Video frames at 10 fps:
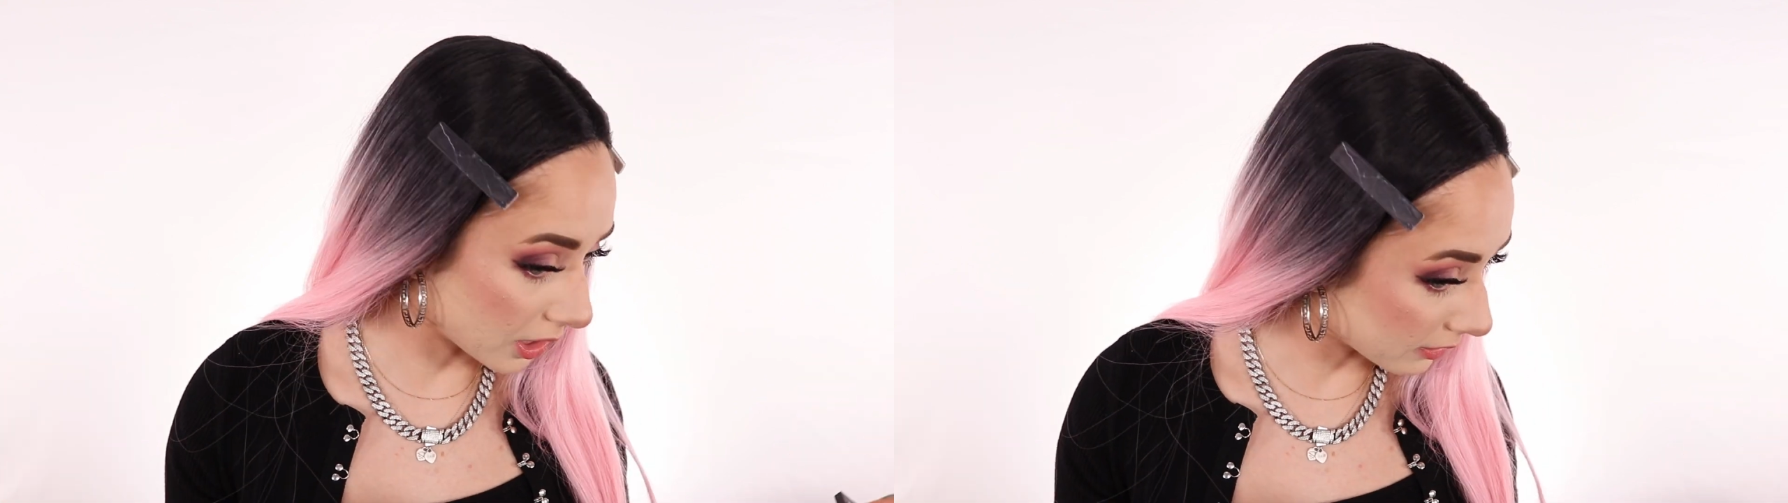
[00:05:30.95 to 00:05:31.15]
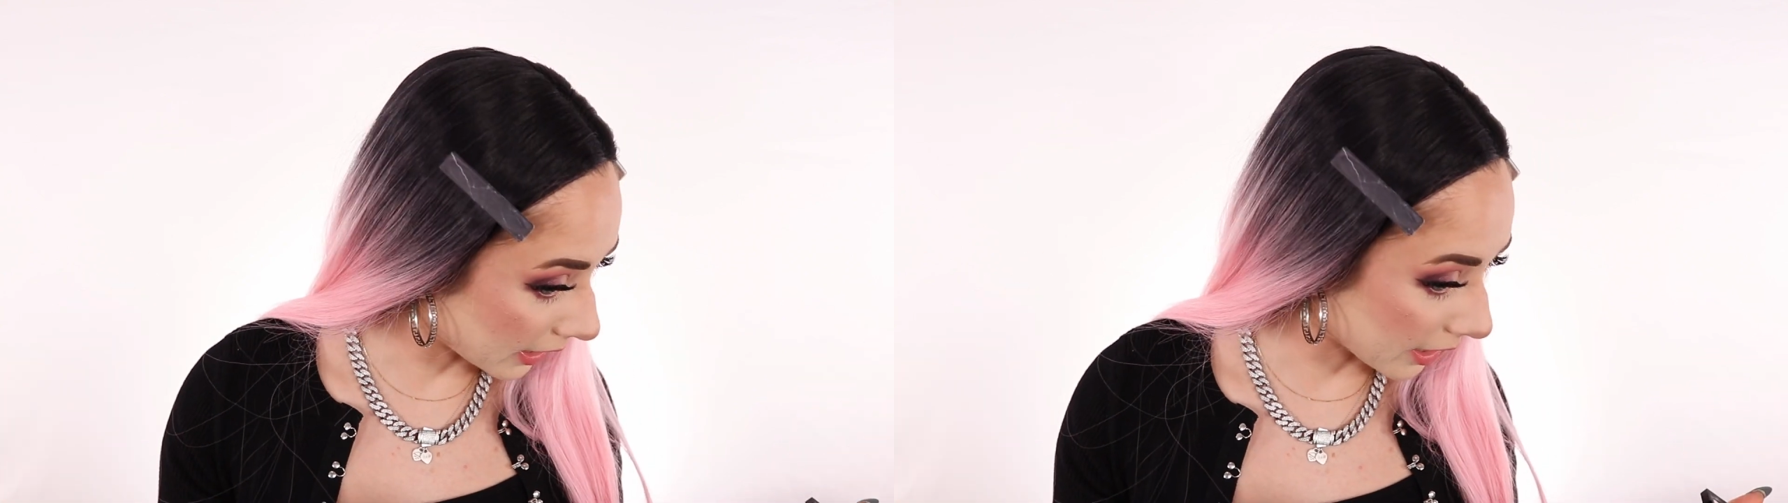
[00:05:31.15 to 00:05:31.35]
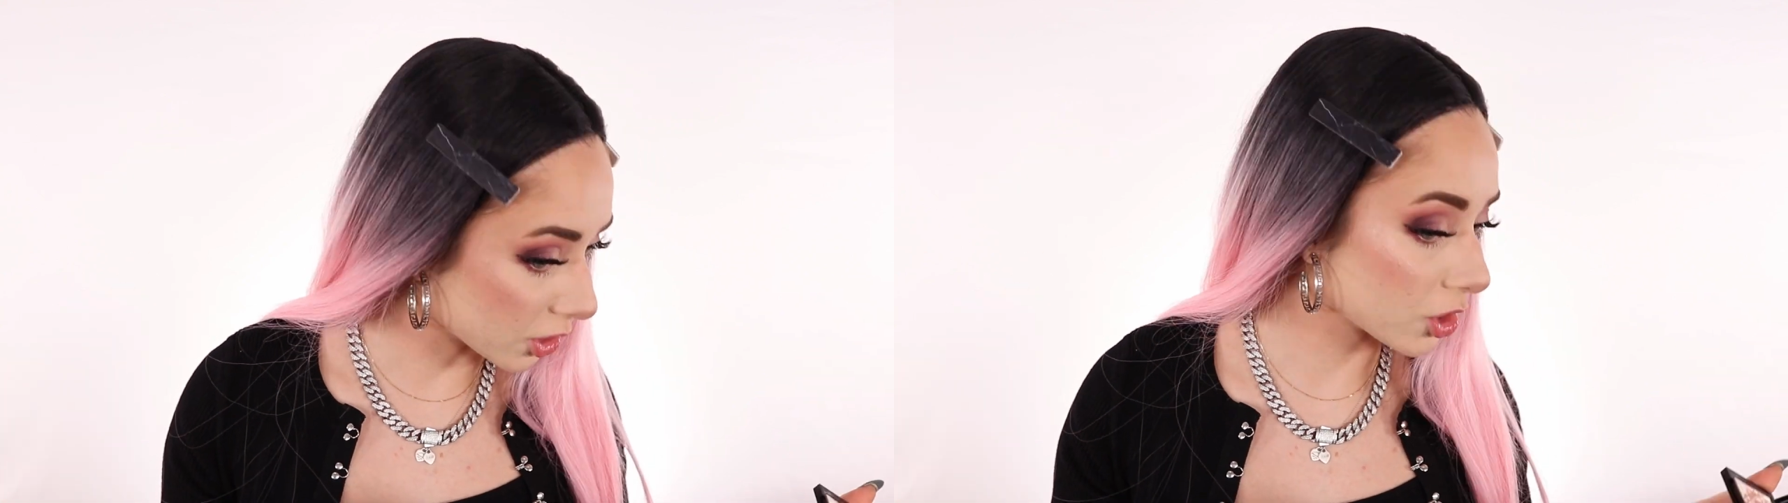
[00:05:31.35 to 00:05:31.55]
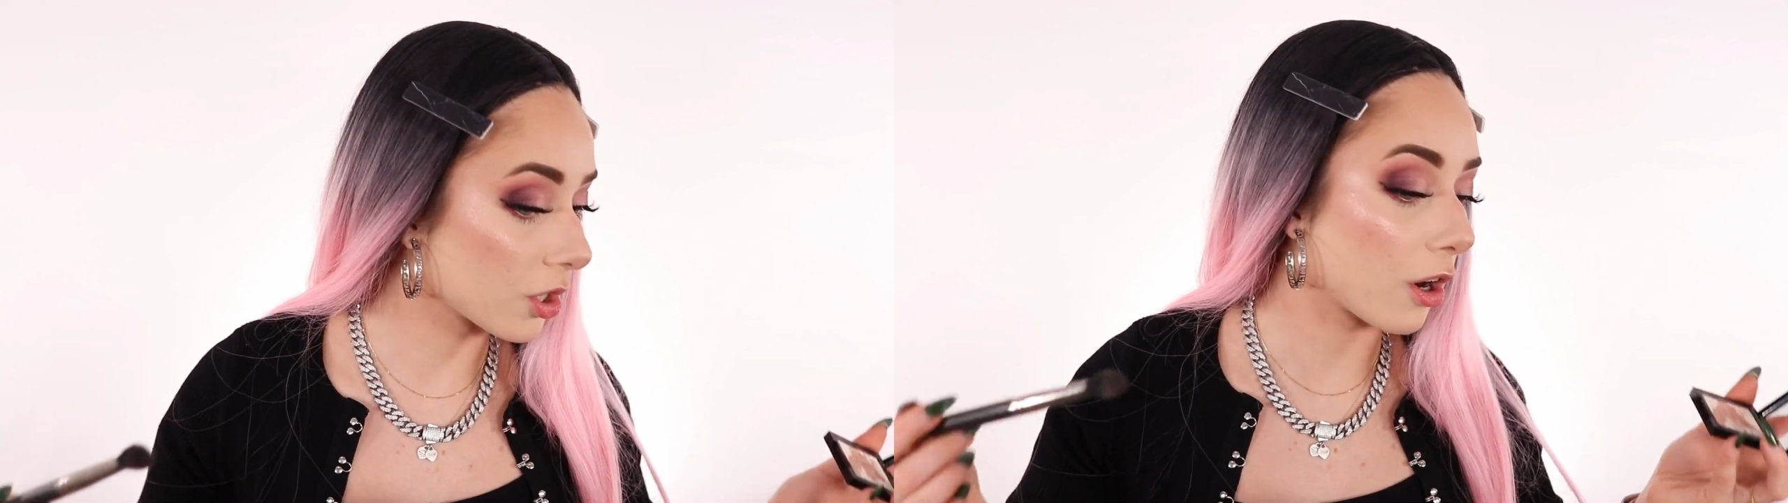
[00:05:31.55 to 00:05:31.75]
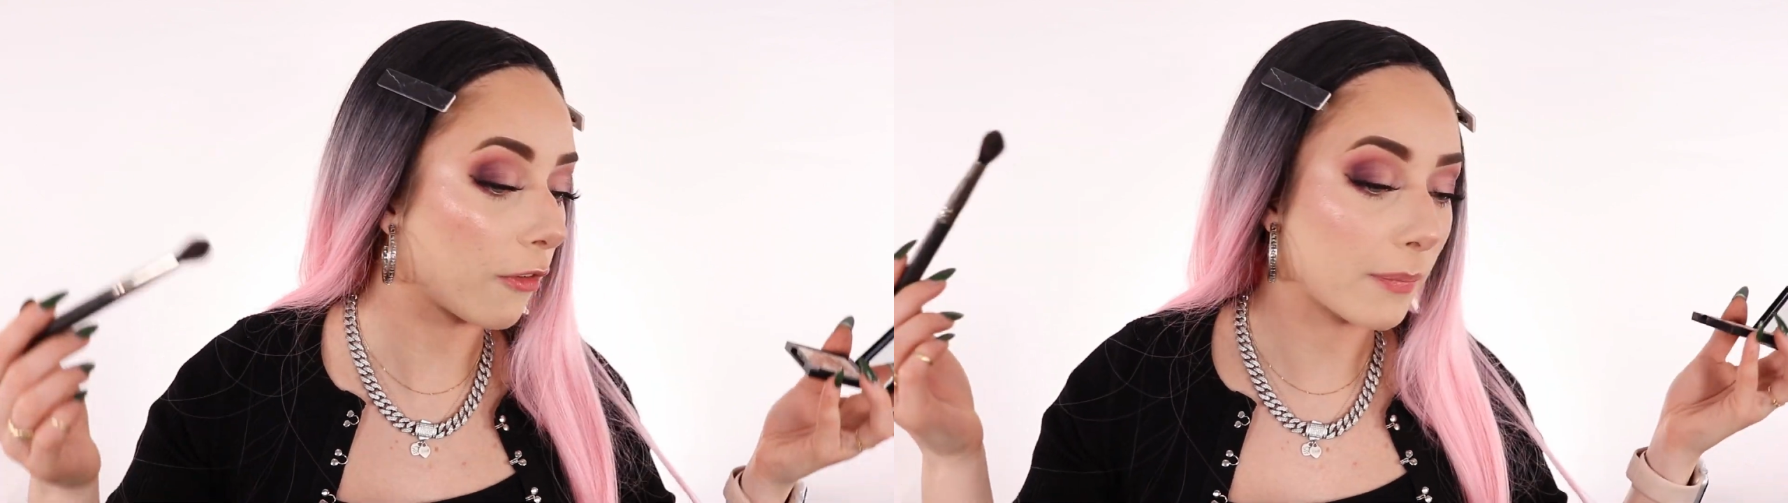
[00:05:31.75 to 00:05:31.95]
the
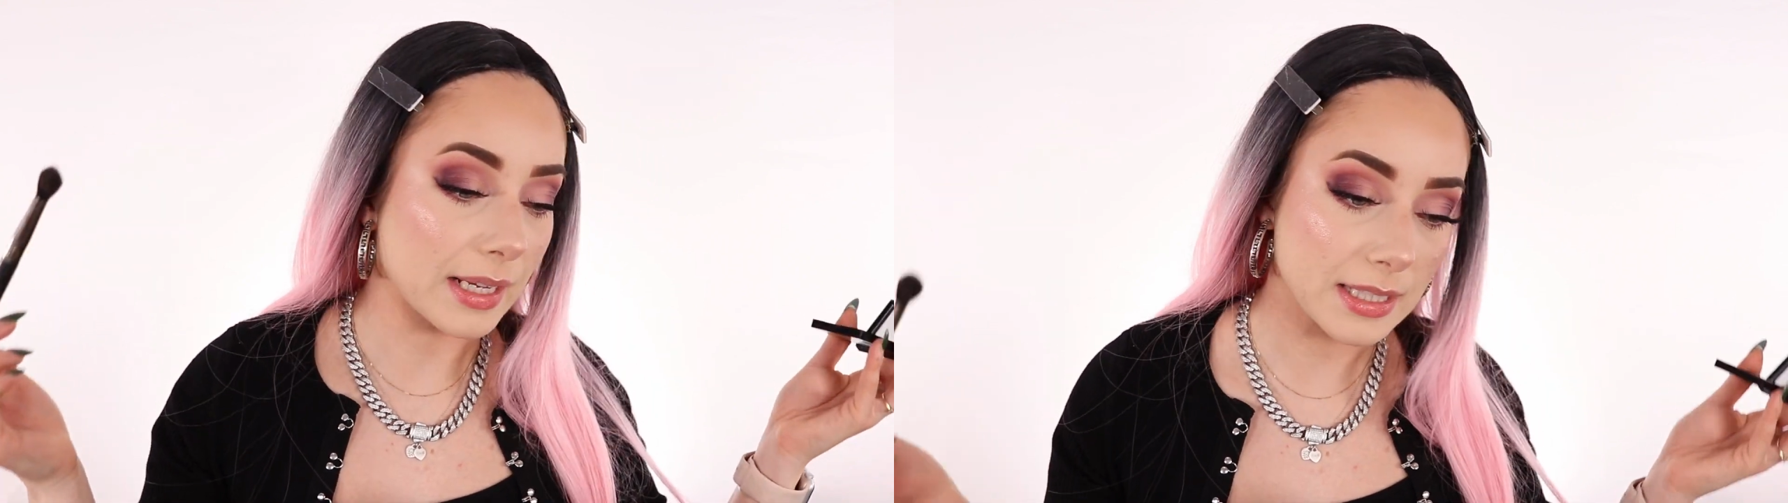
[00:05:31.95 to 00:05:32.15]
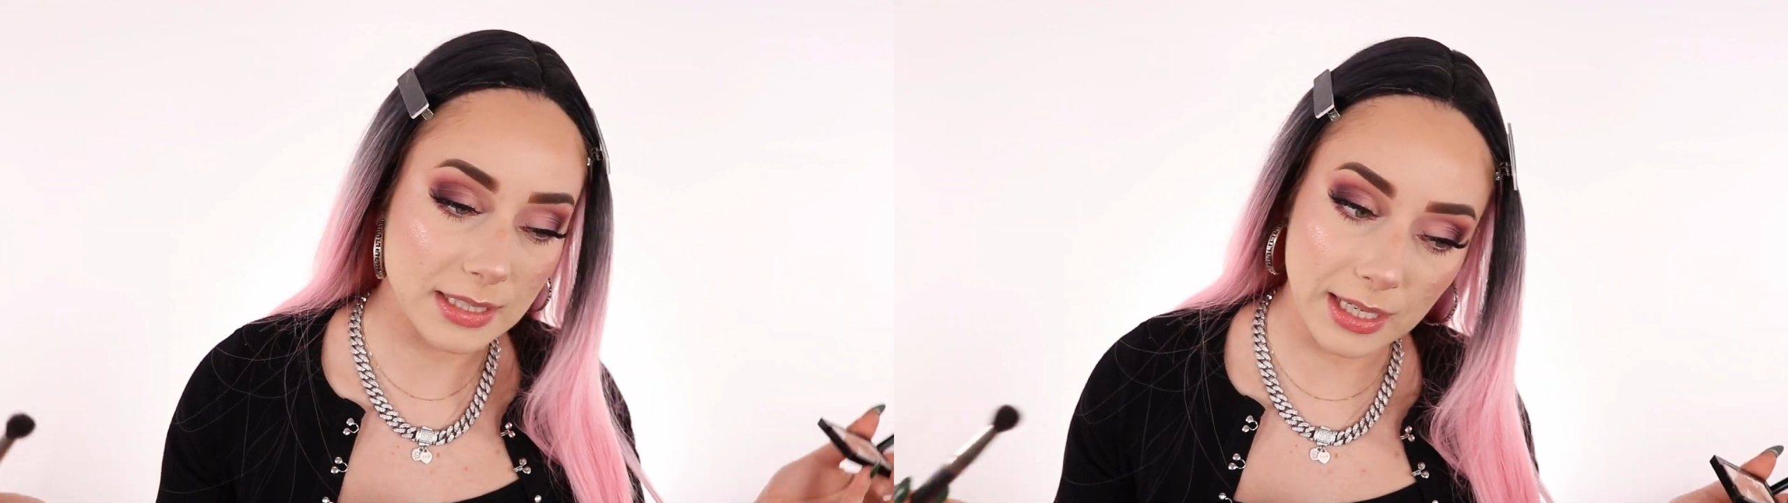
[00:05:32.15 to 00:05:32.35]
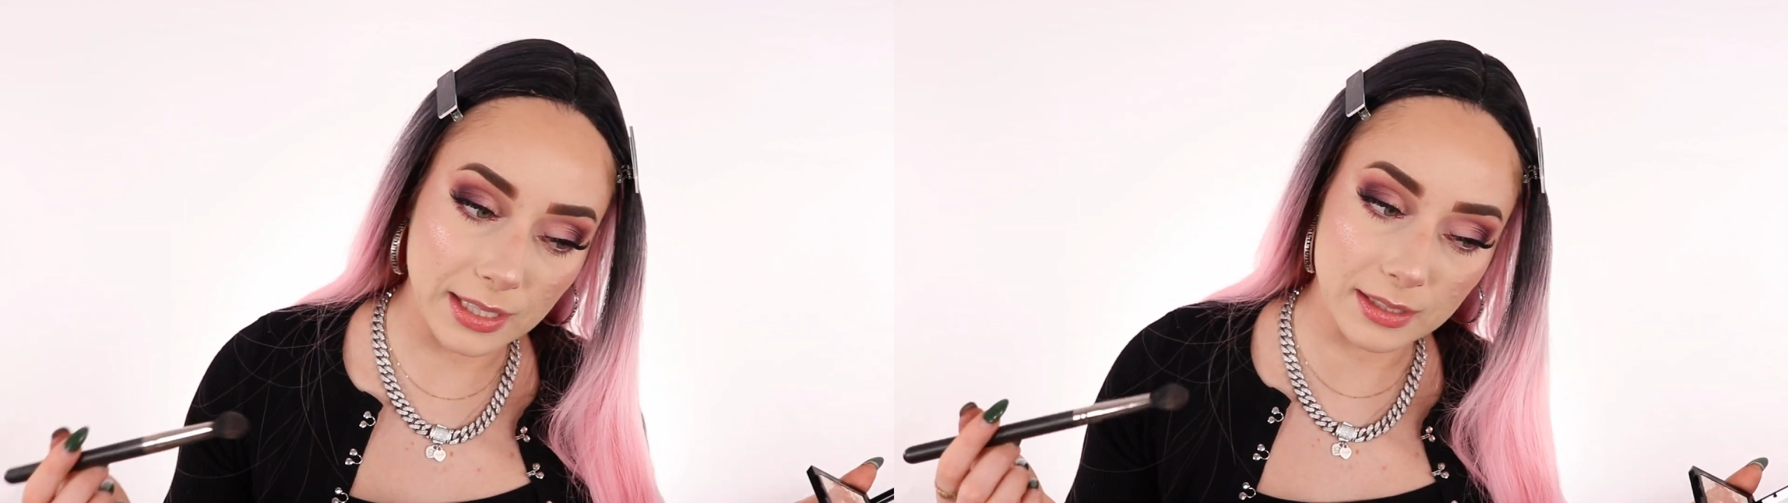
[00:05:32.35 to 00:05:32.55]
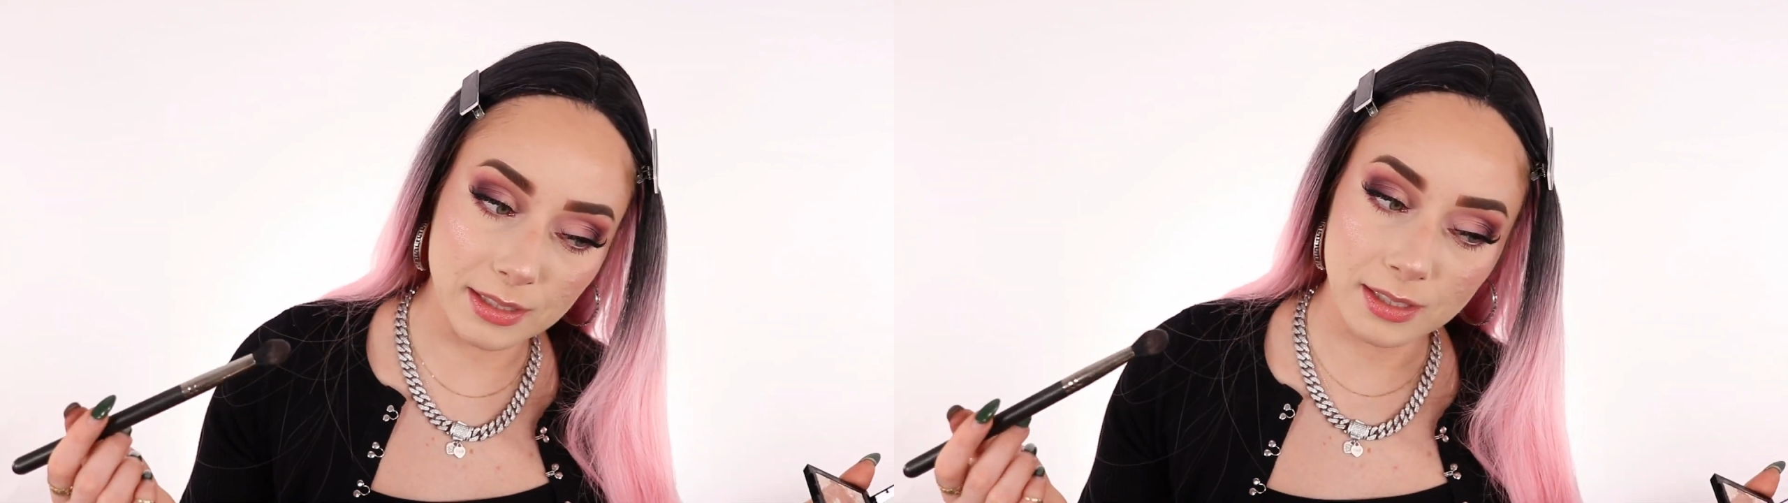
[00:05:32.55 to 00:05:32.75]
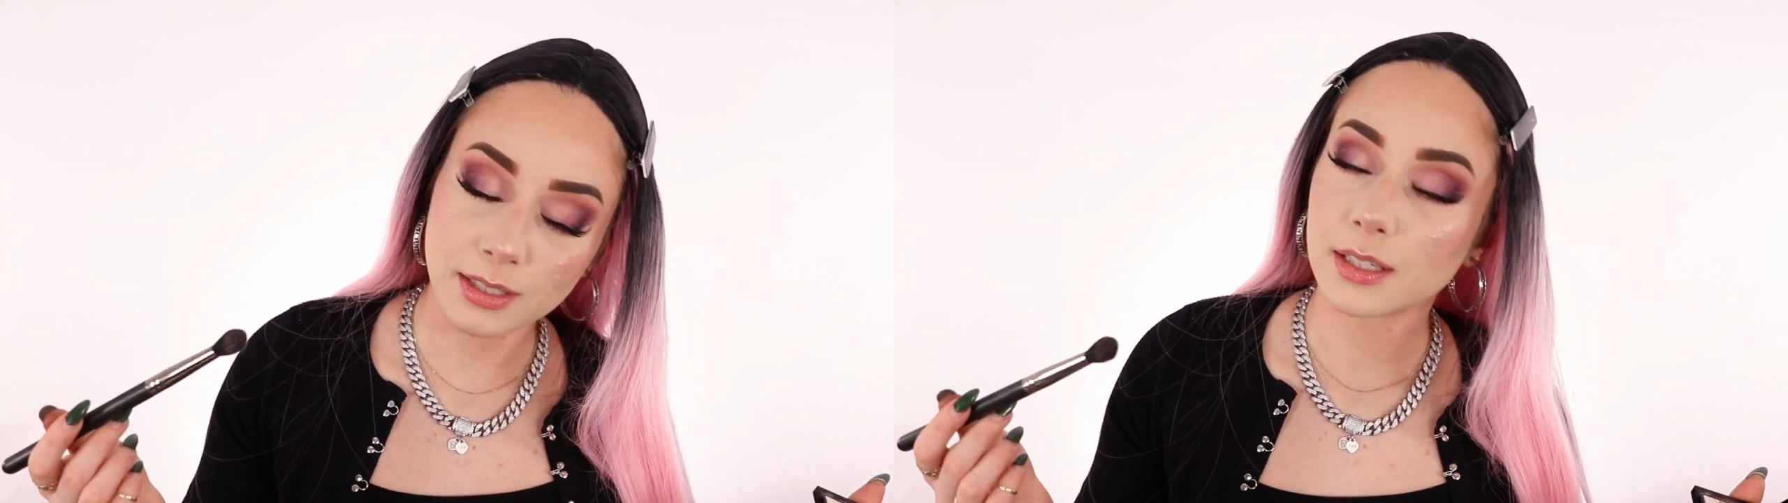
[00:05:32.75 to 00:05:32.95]
texture of my skin.